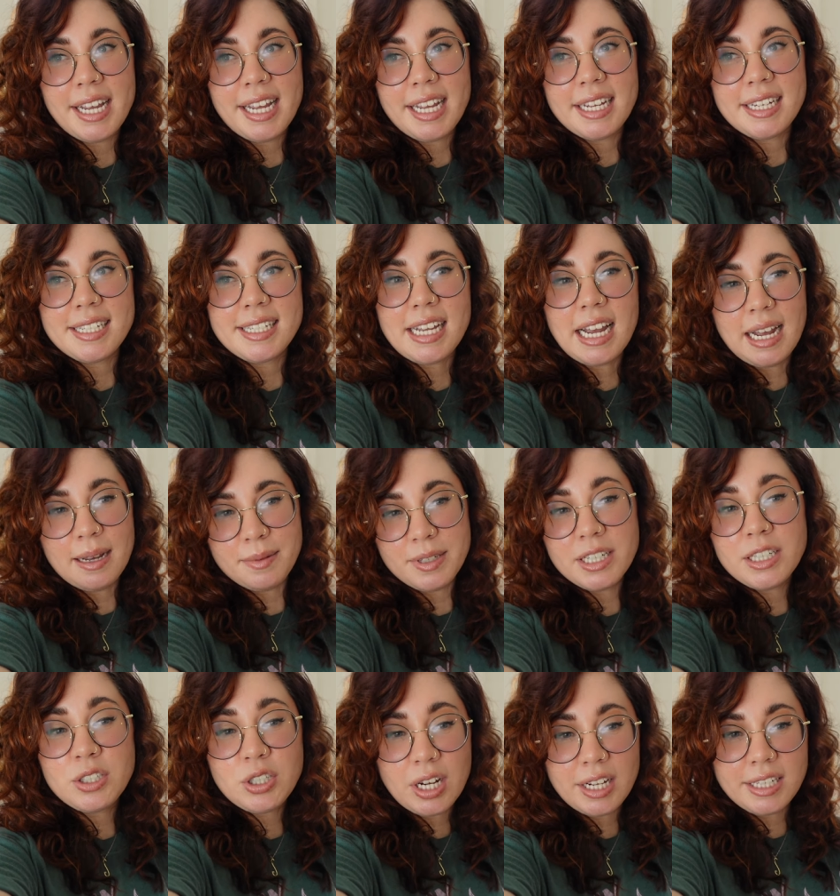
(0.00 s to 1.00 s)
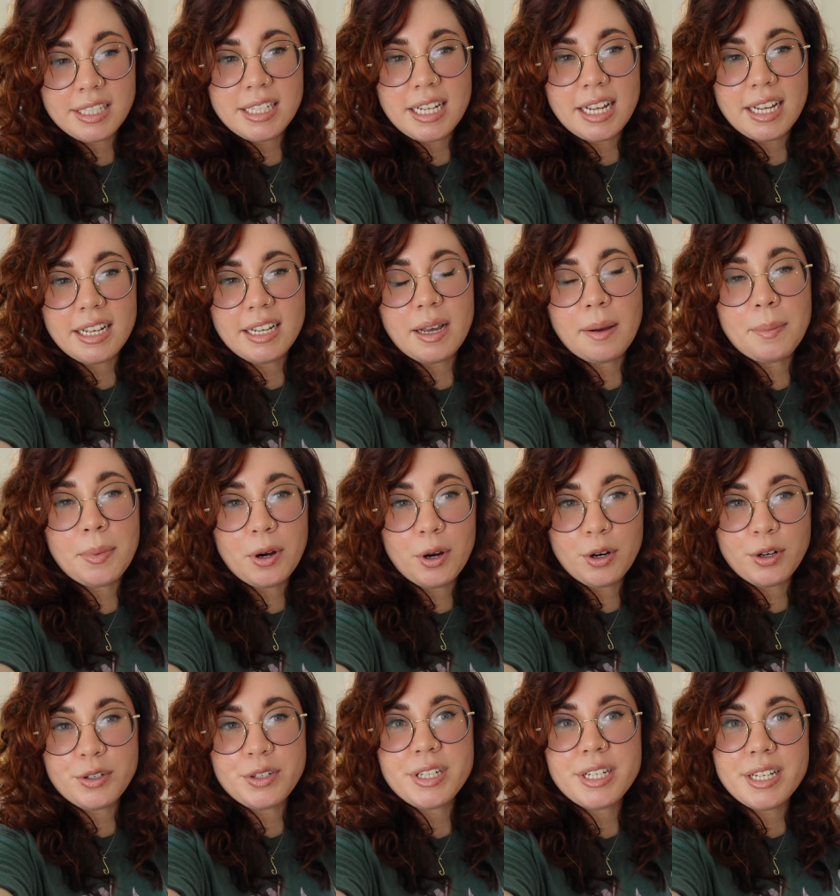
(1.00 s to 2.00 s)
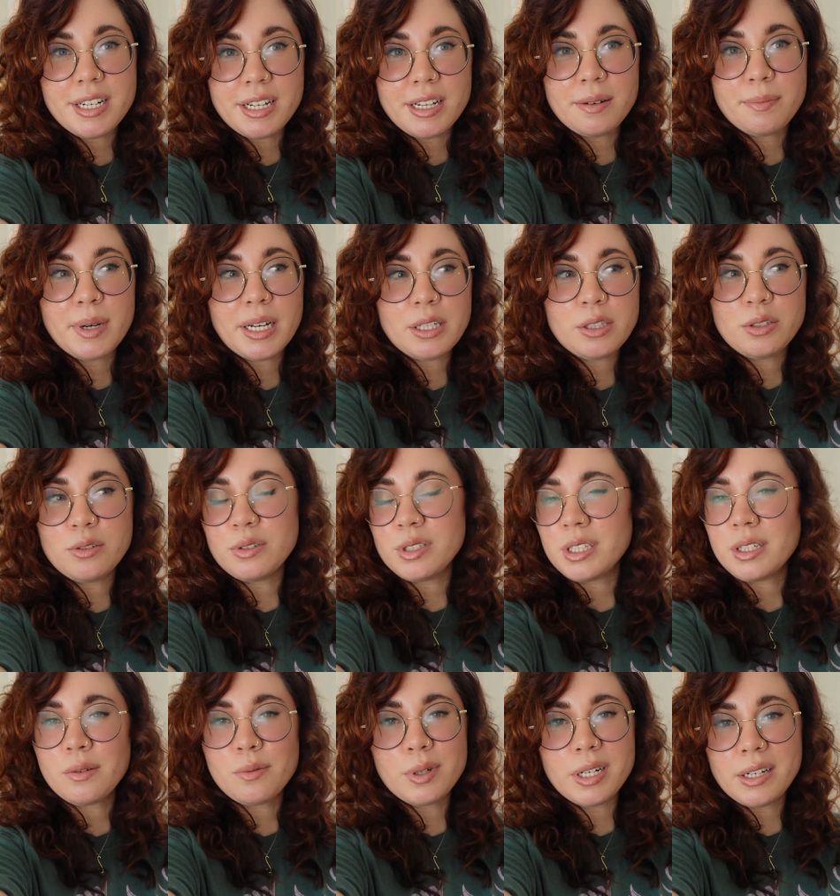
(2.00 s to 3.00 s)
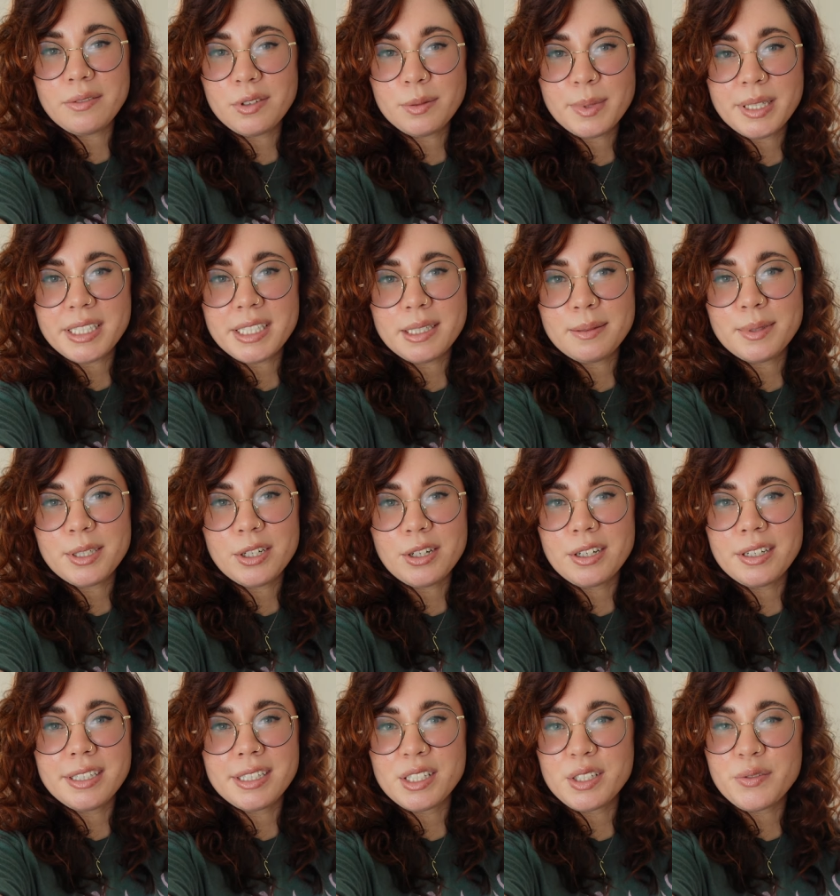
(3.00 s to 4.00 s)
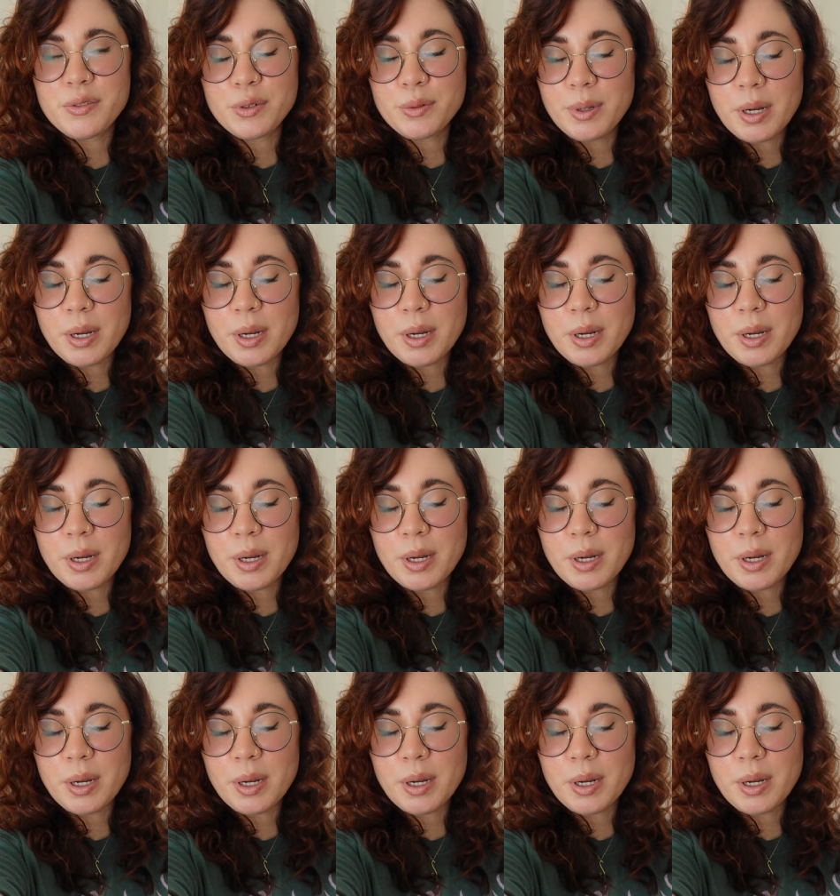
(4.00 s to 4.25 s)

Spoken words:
and I'm gonna try to take part in it by using whatever my TBR is for